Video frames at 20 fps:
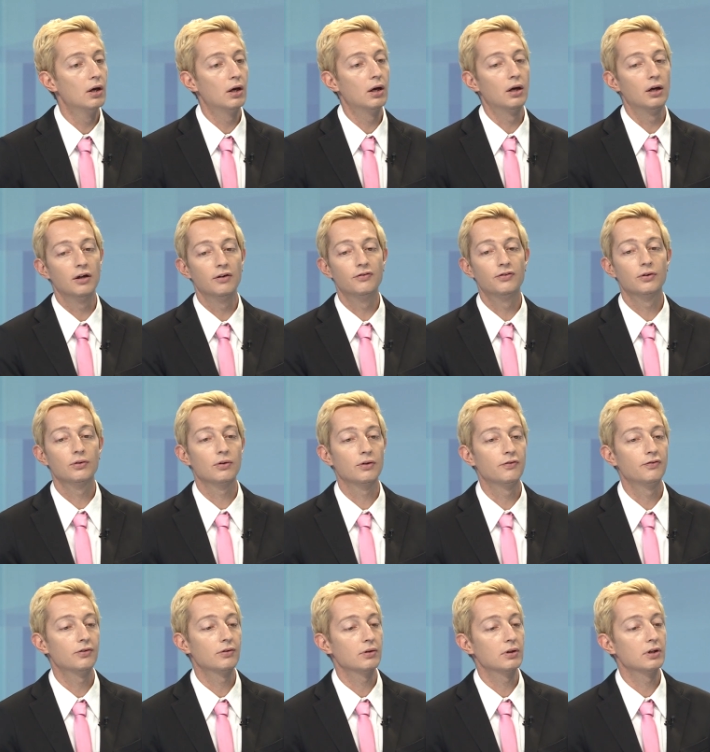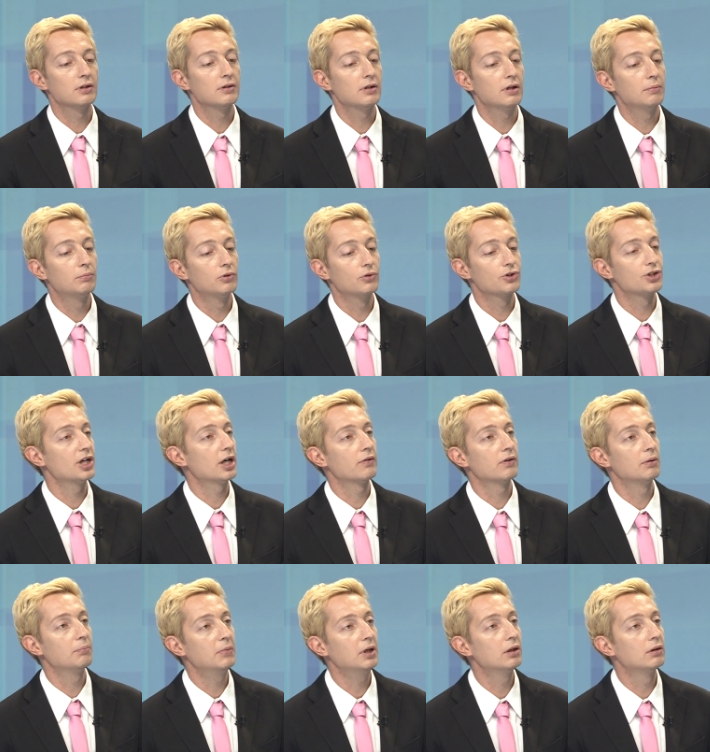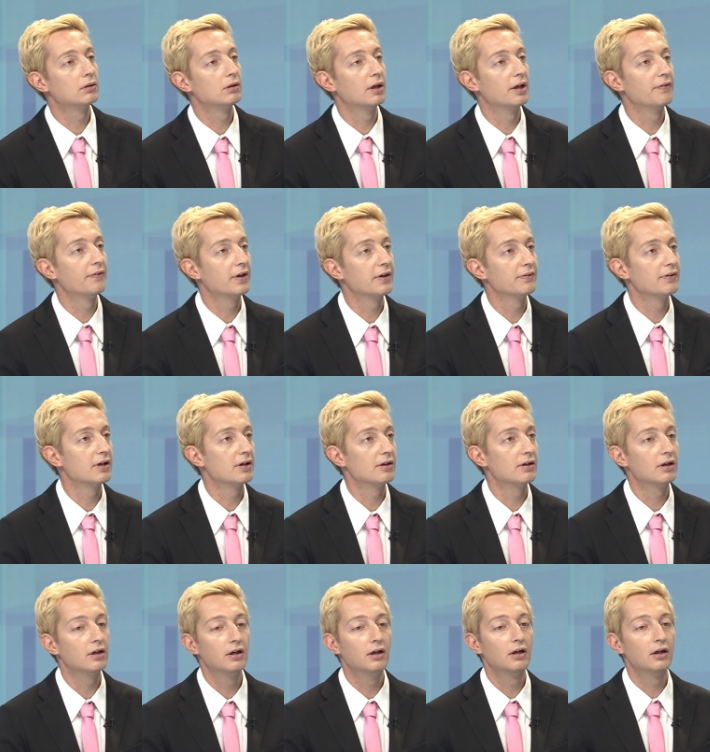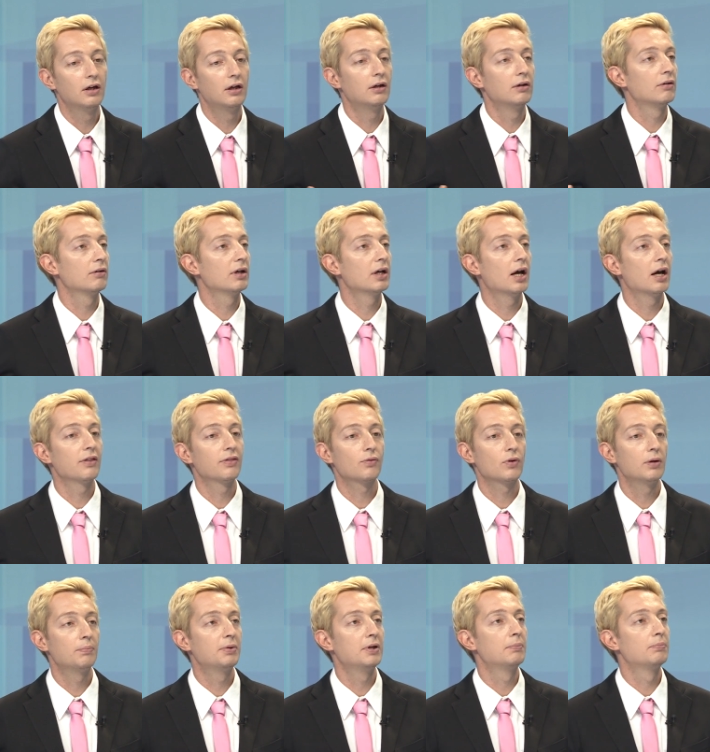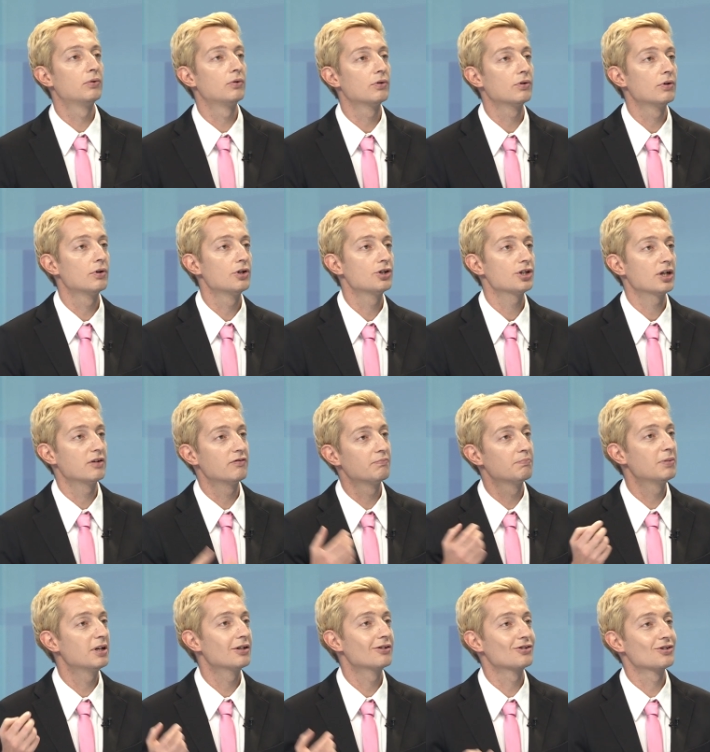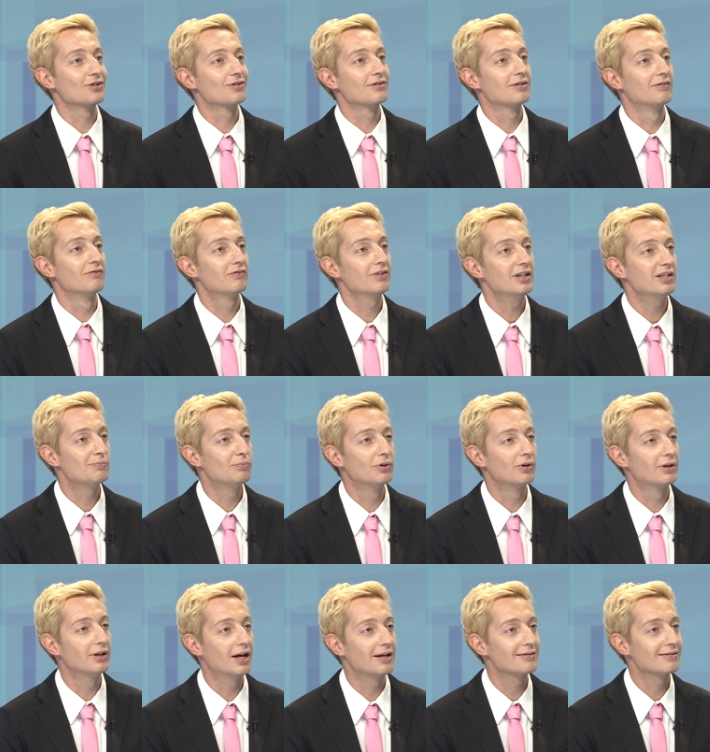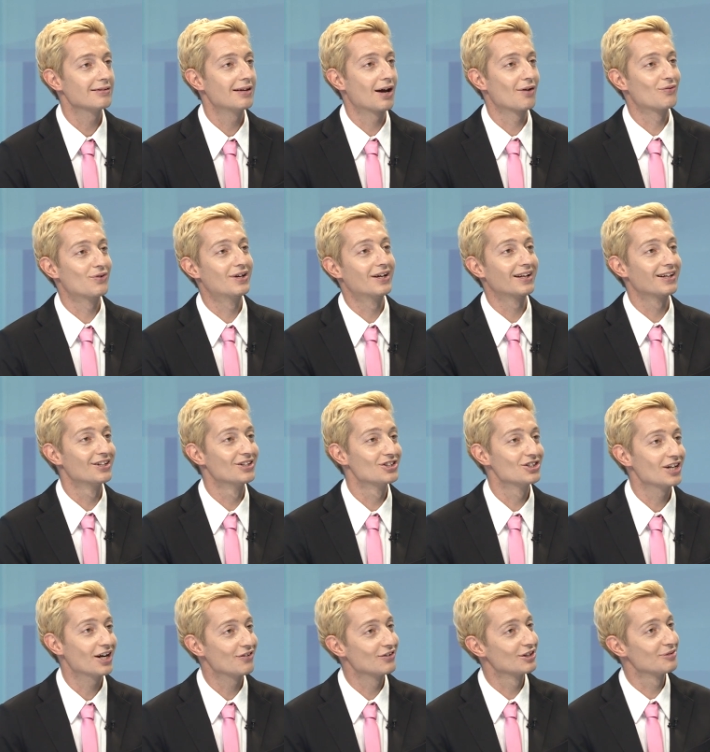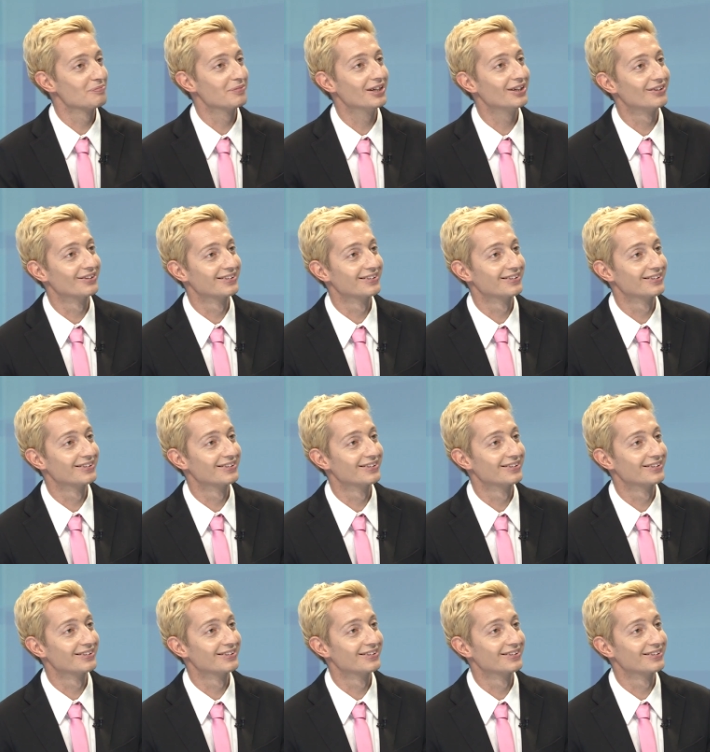if you're in a table sharing a meal, and then you know, you got 3 people sharing pictures on Facebook, that's not really sharing the meal.